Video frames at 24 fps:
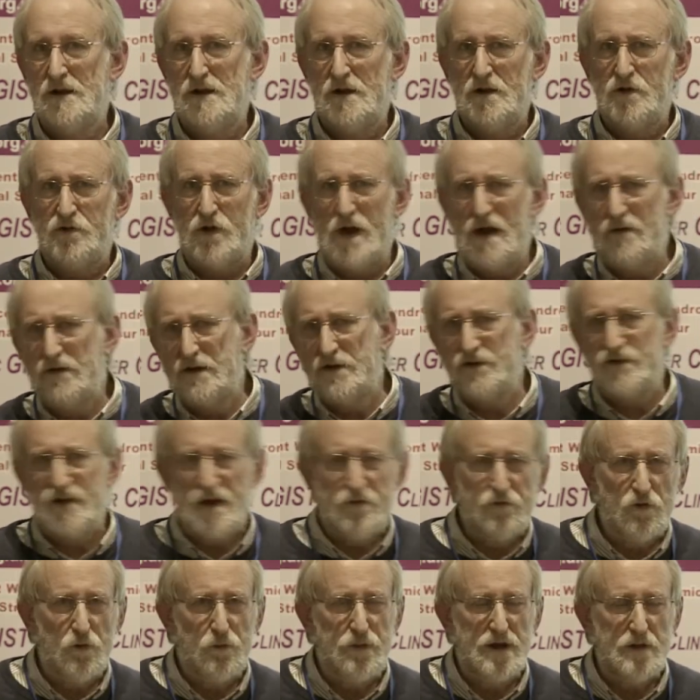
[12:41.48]
So having
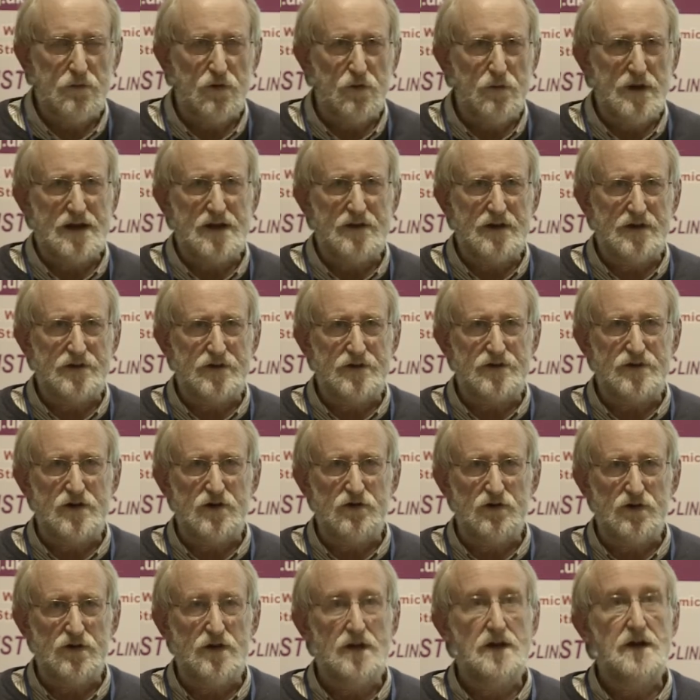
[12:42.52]
several people make that
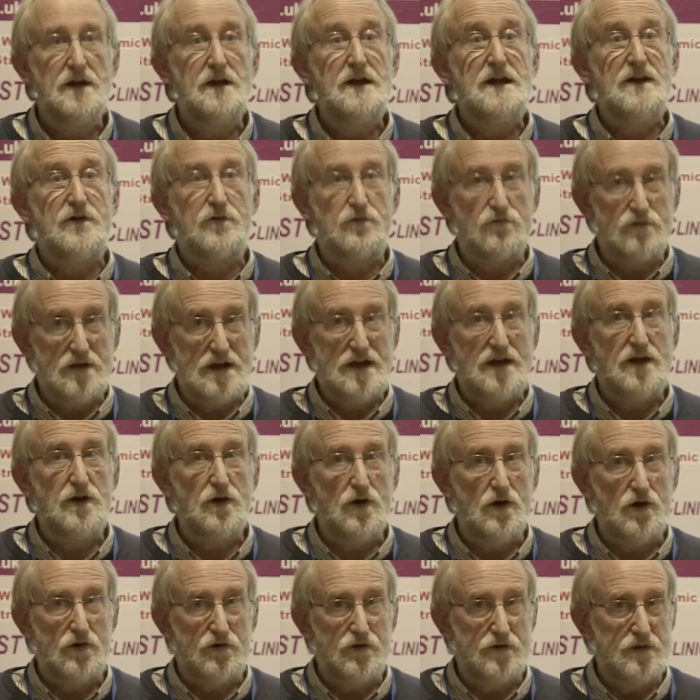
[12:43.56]
decision is really
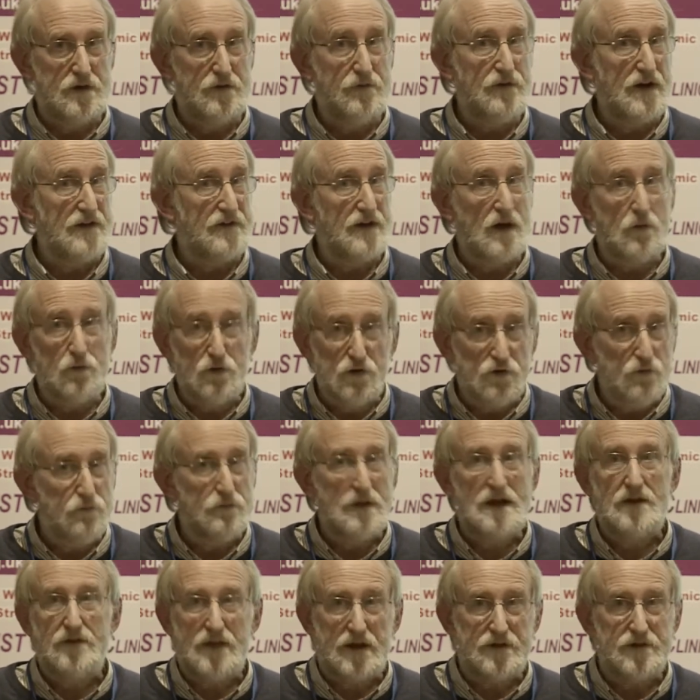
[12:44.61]
good. In fact, I wouldn't
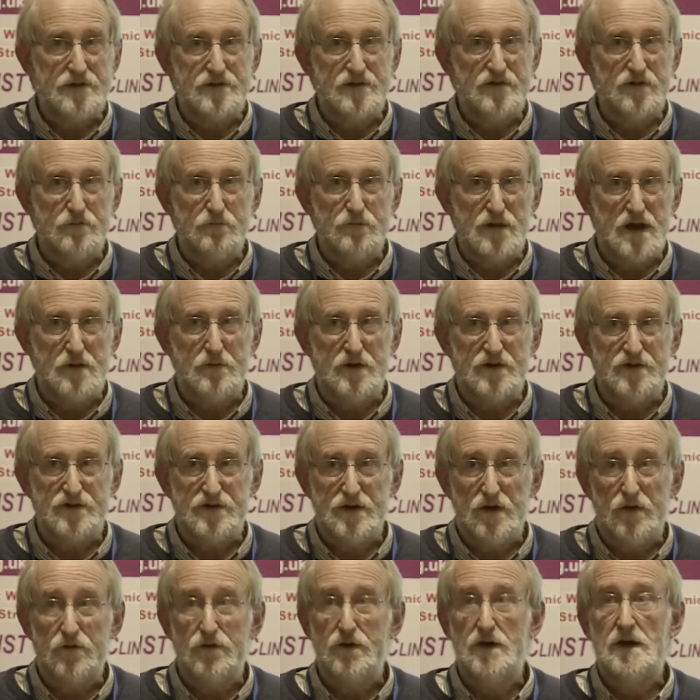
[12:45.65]
make that decision by
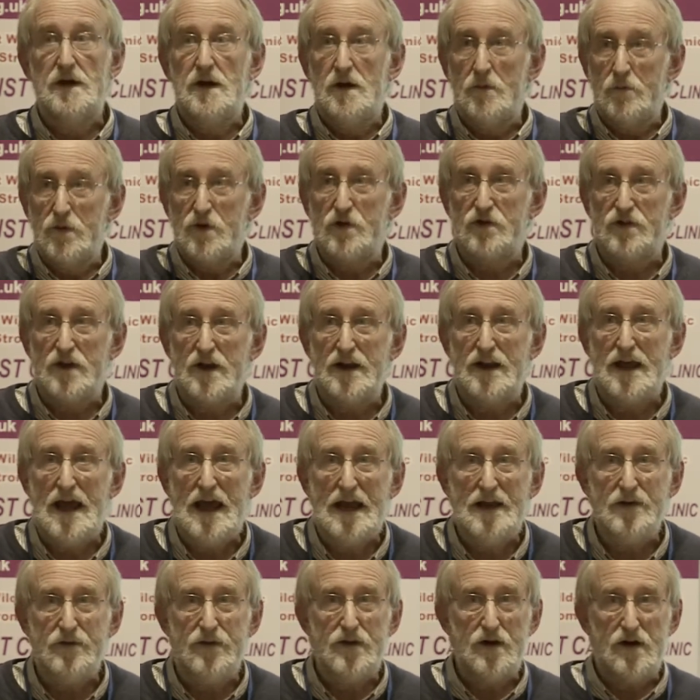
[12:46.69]
myself because I'd
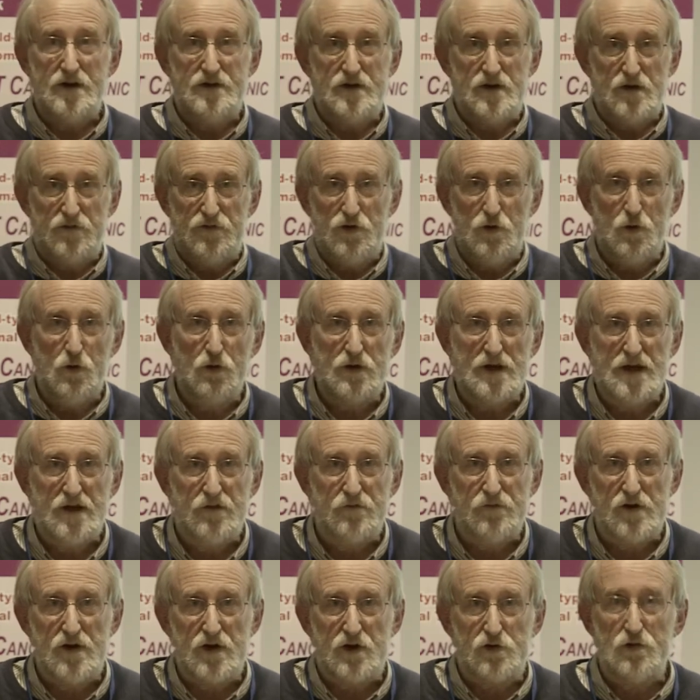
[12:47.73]
hate the idea of you all getting
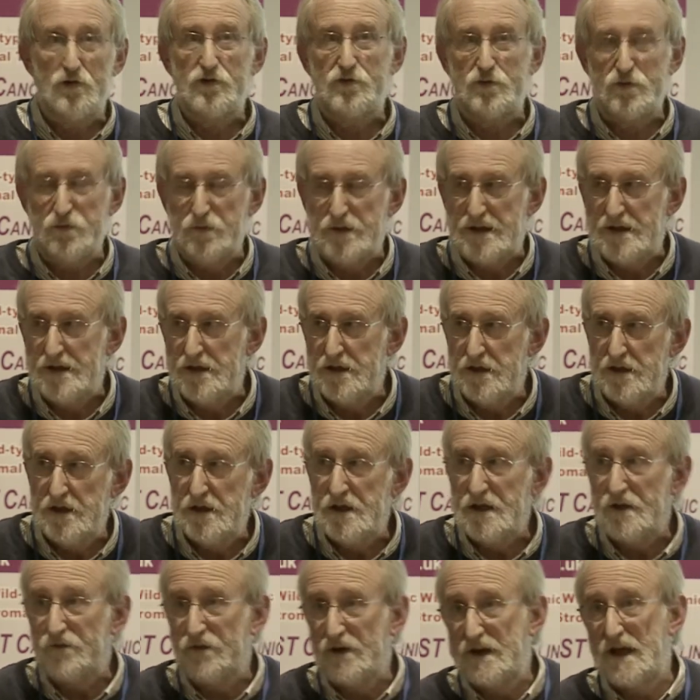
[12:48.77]
very cross with me
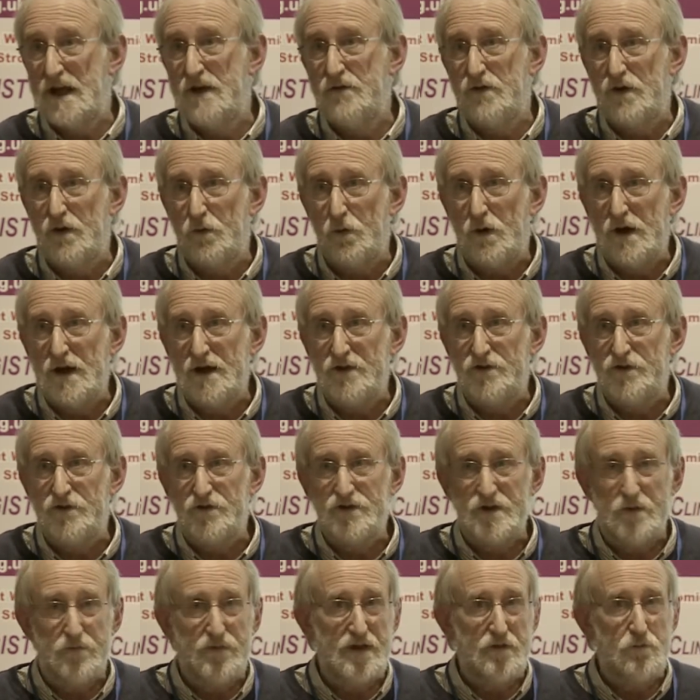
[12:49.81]
if I gave it away to
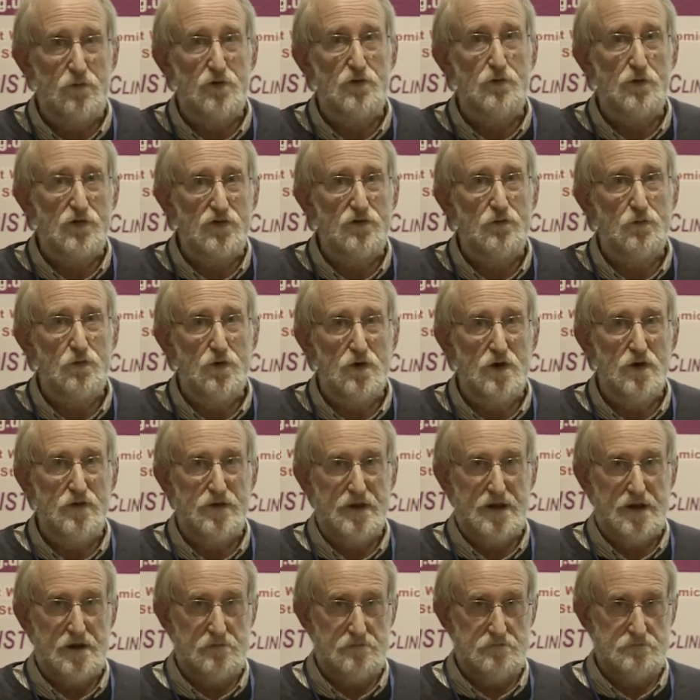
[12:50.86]
something which wasn't
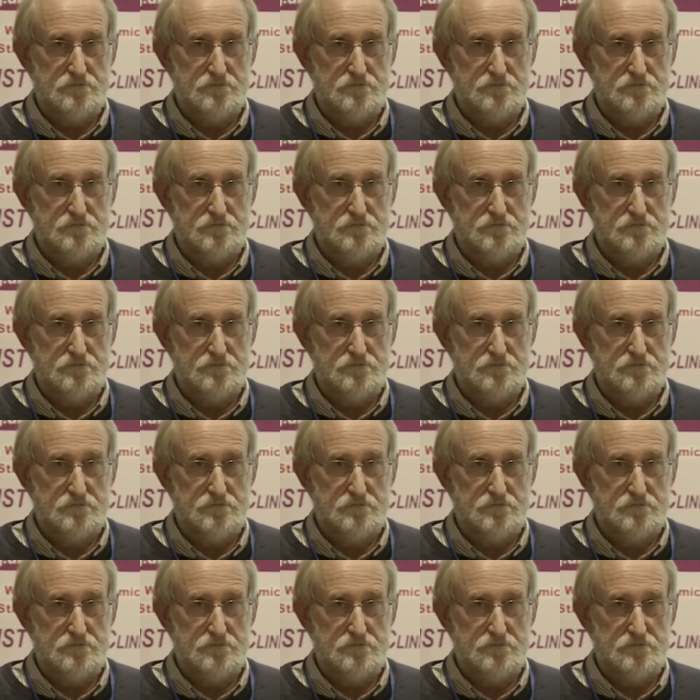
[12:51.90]
worthy.